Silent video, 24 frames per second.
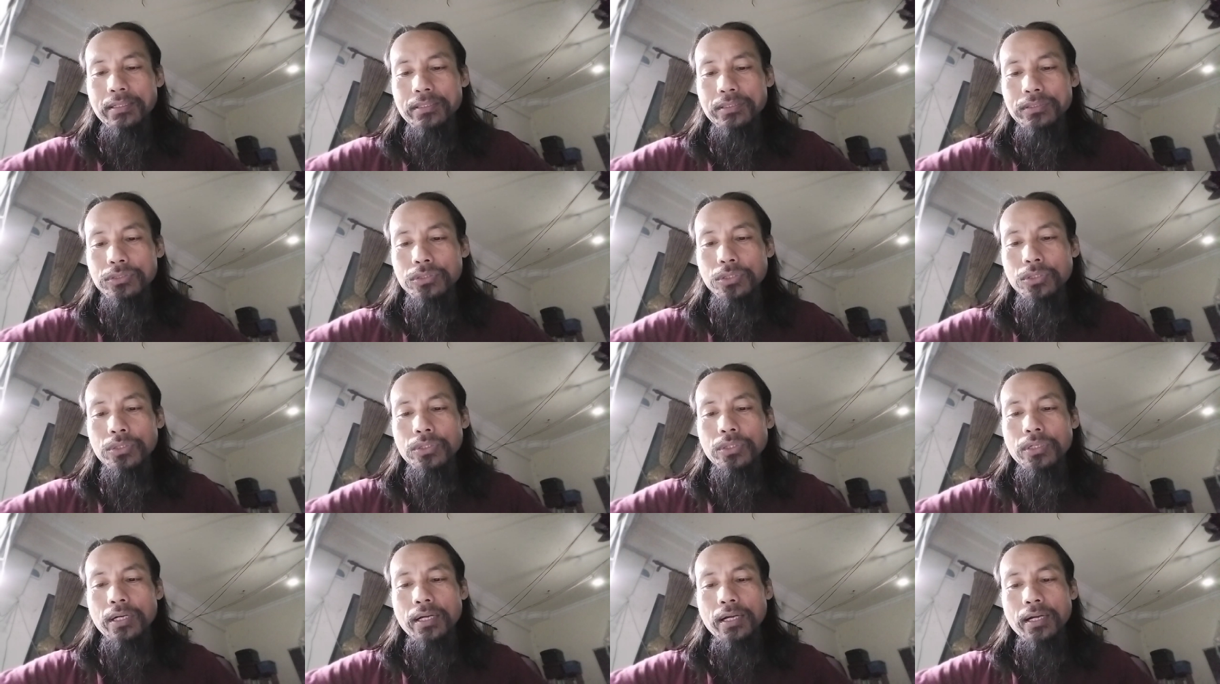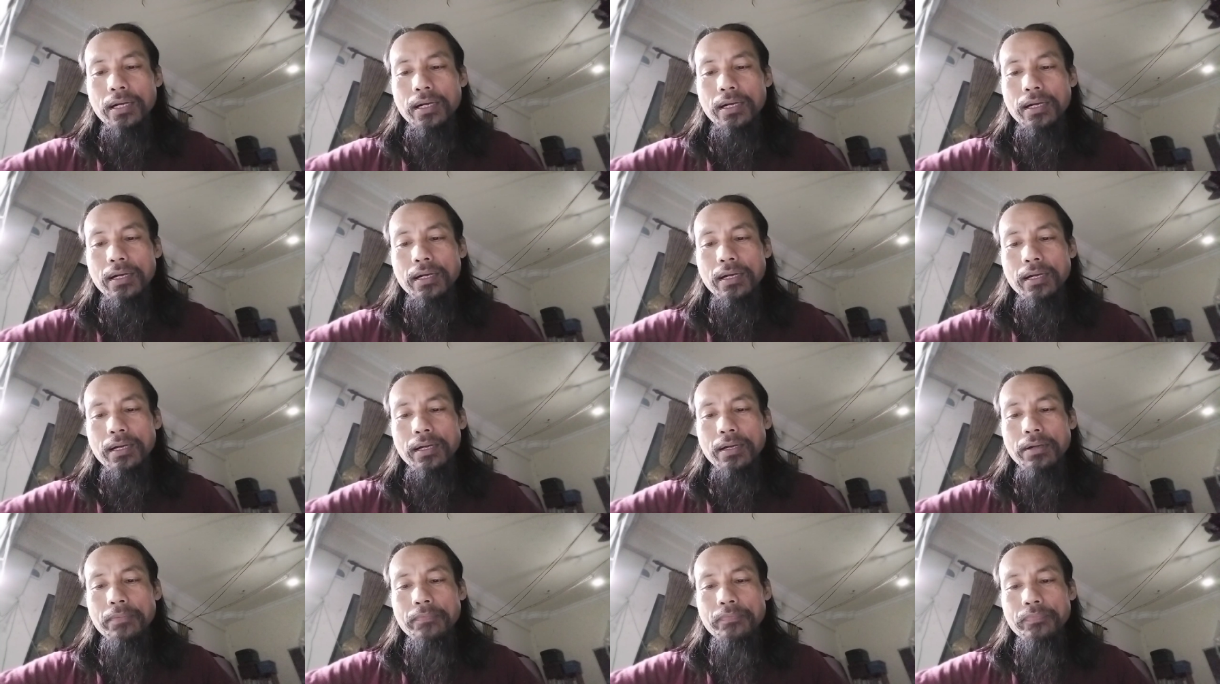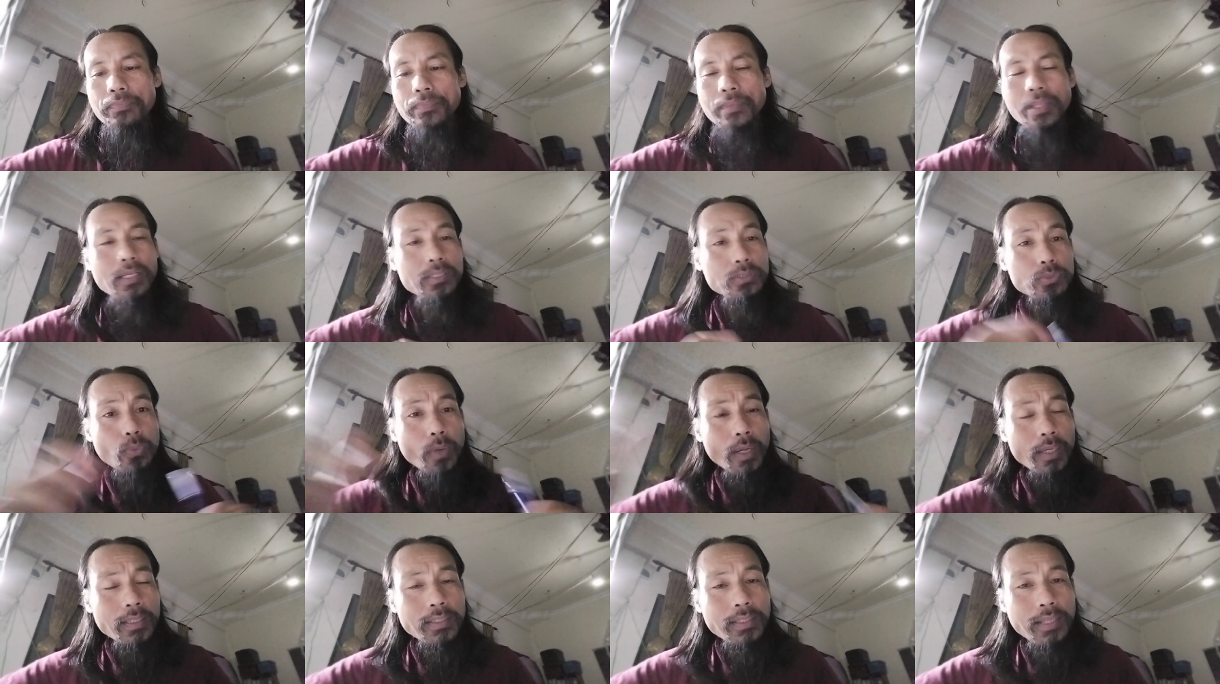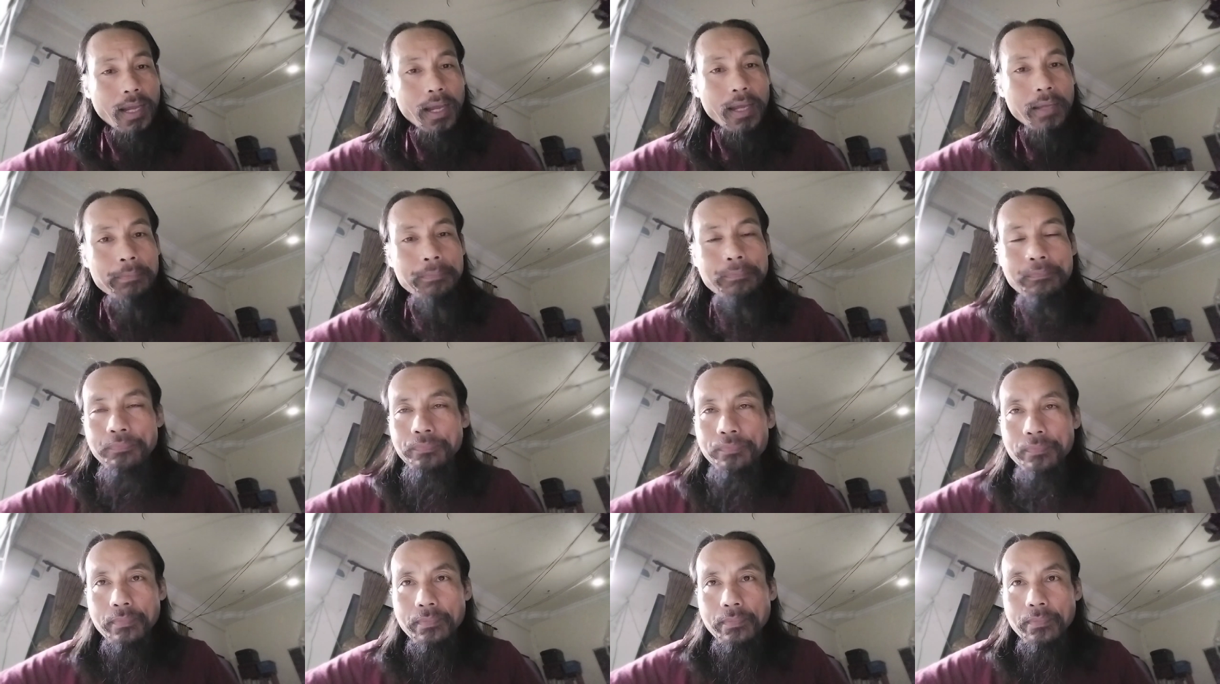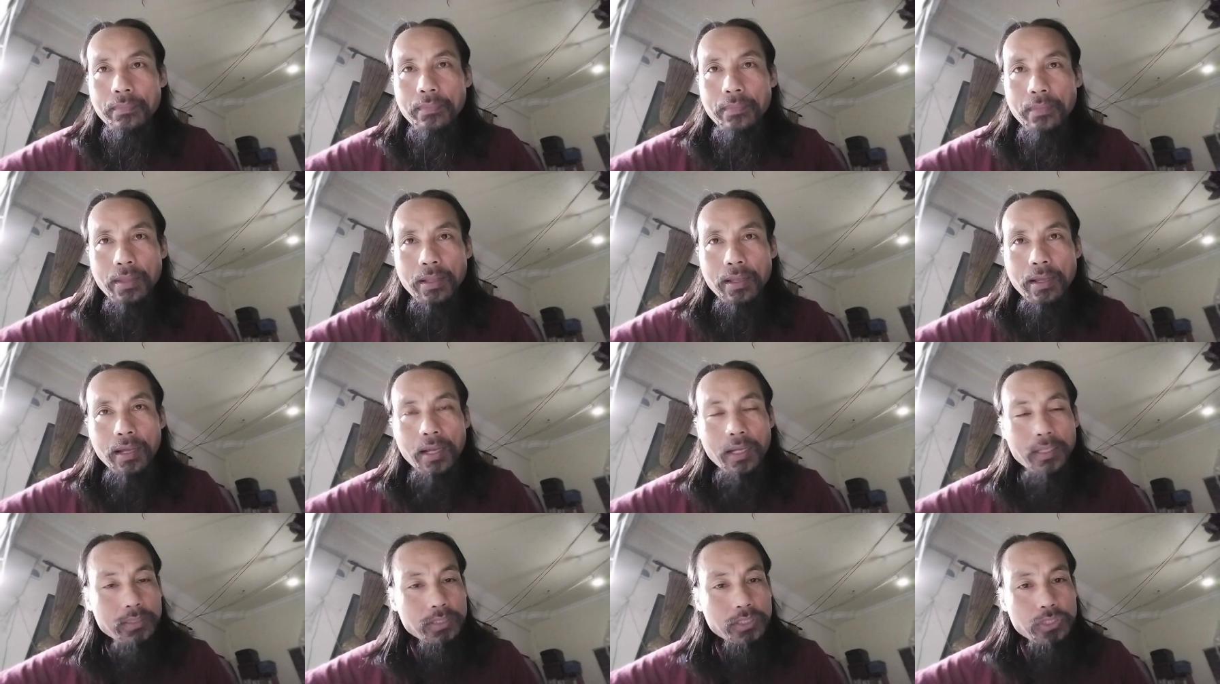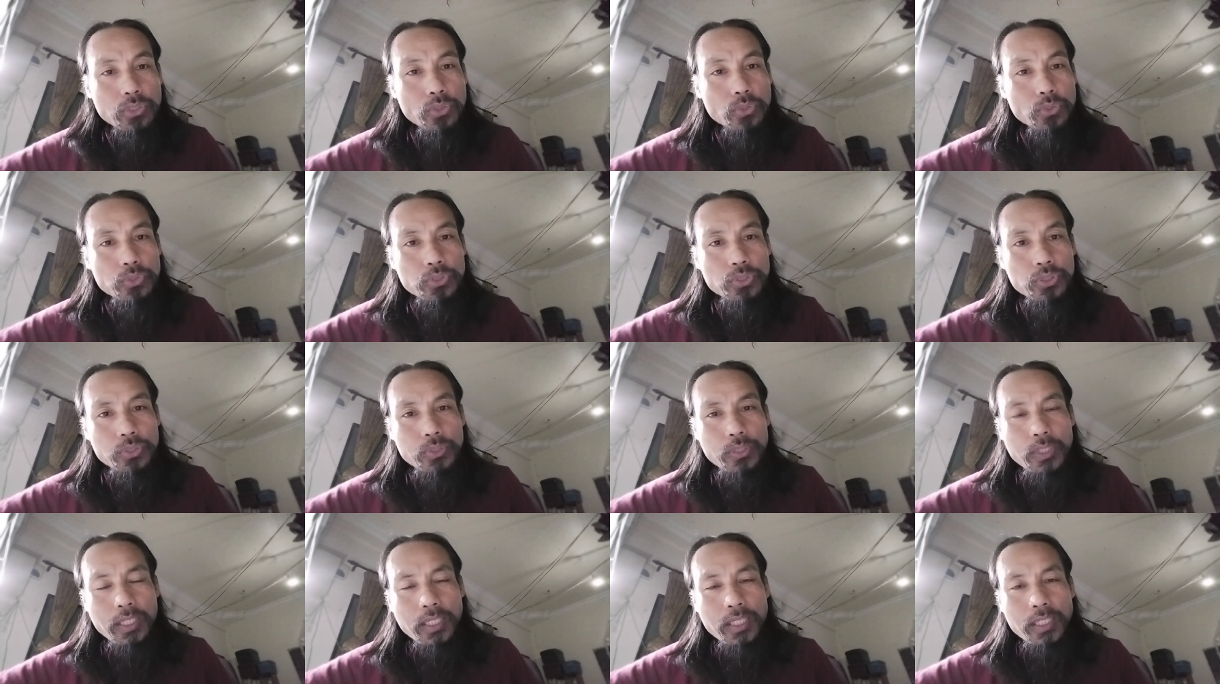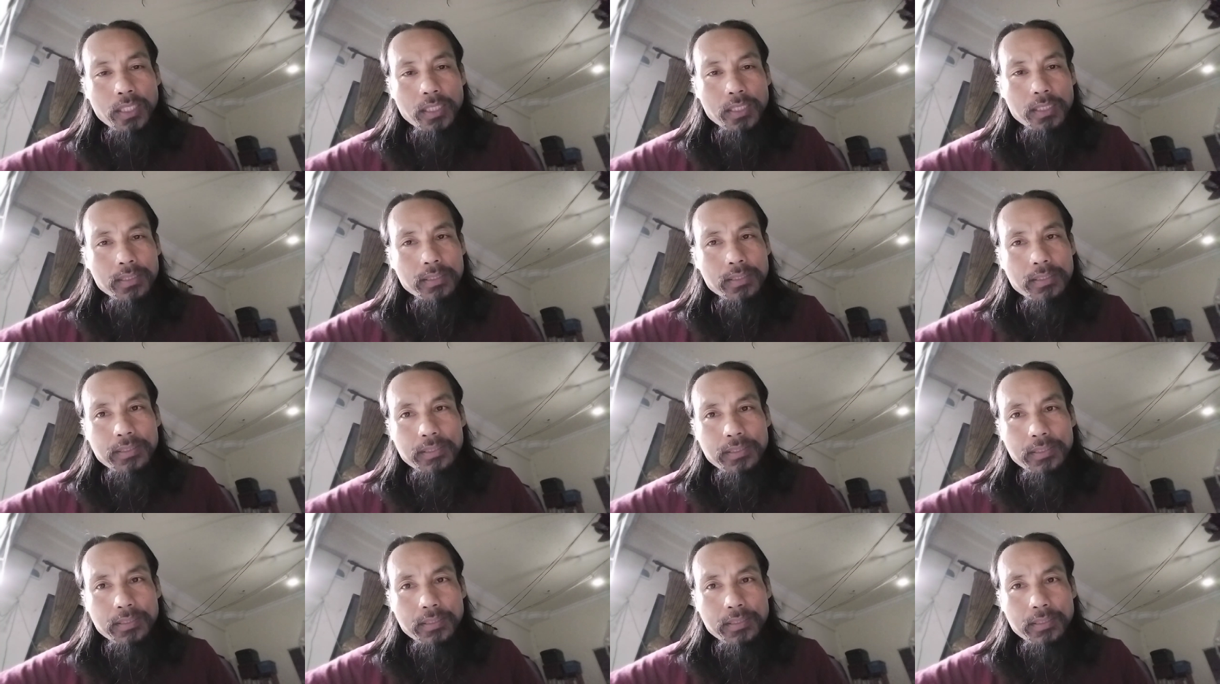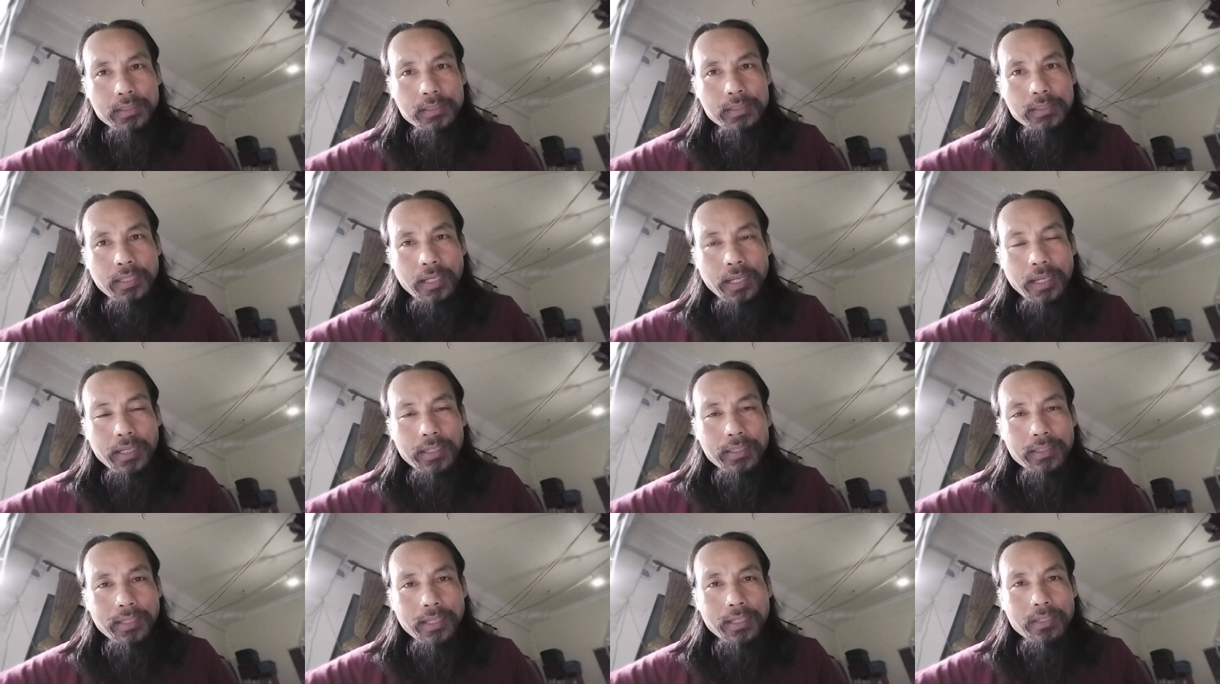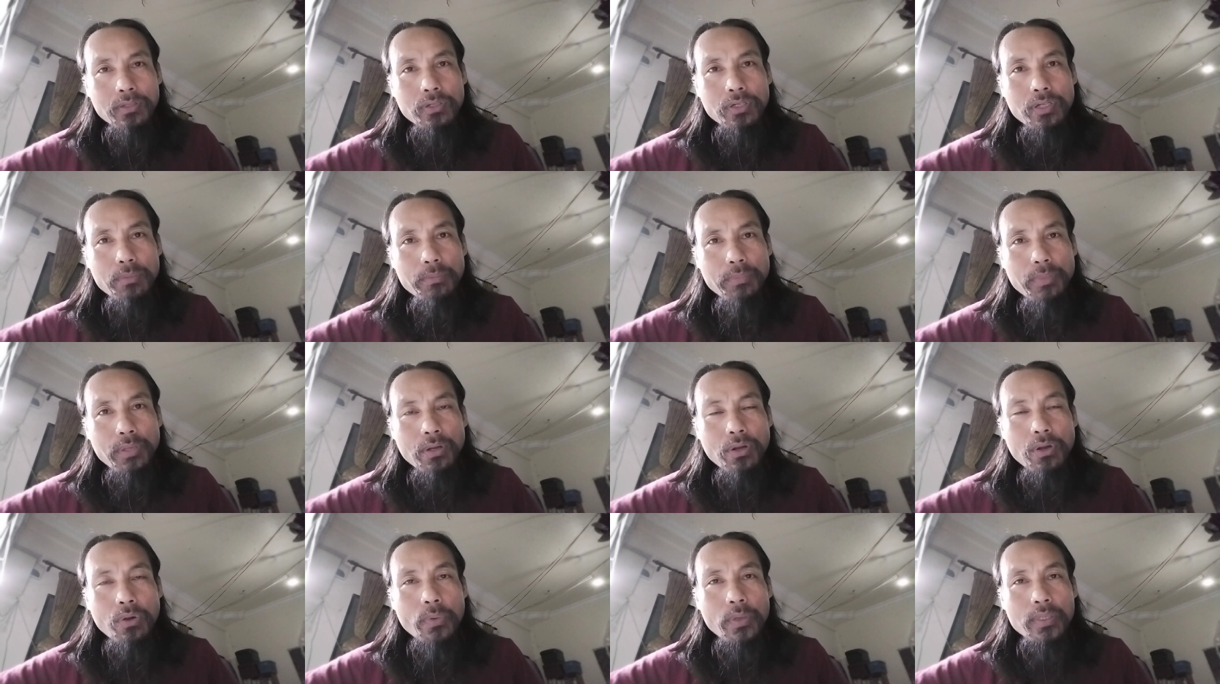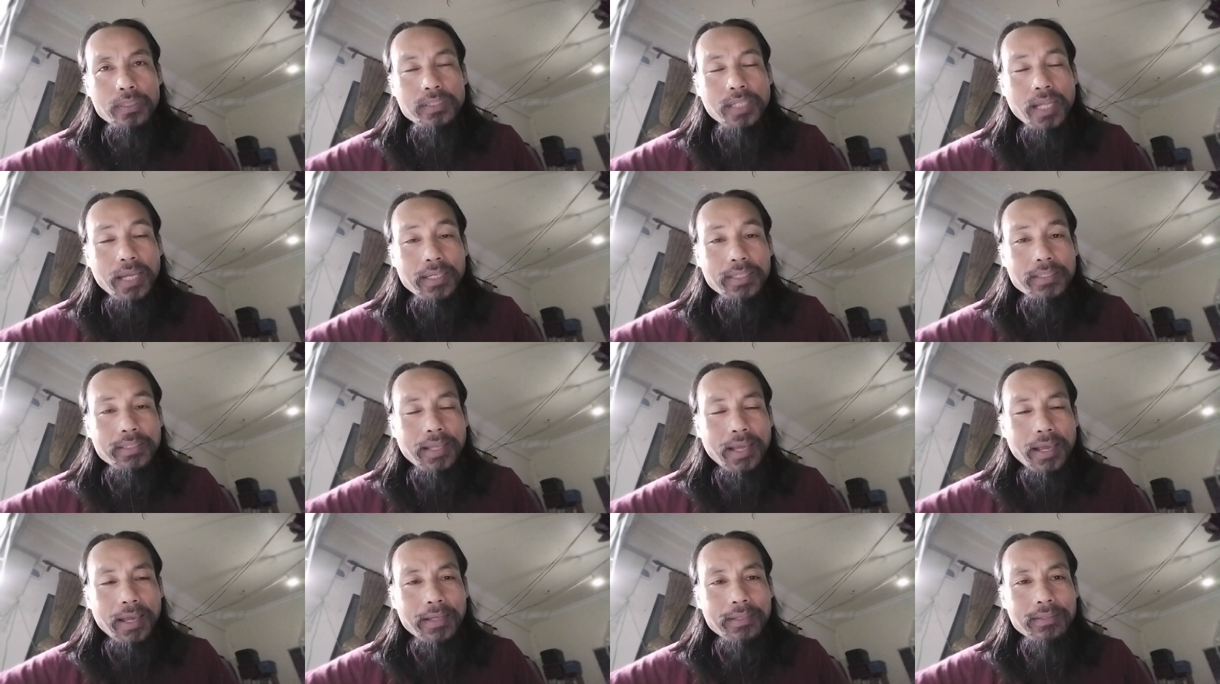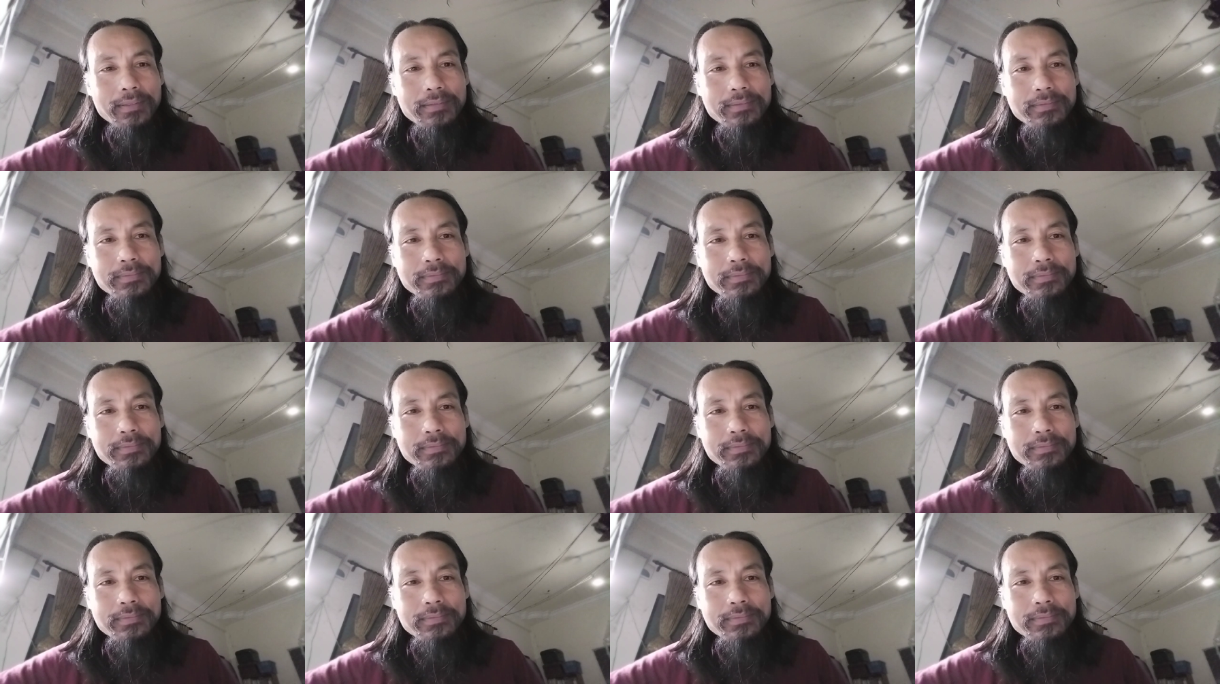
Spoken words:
So this one time, as usual, and that gonna be always like that.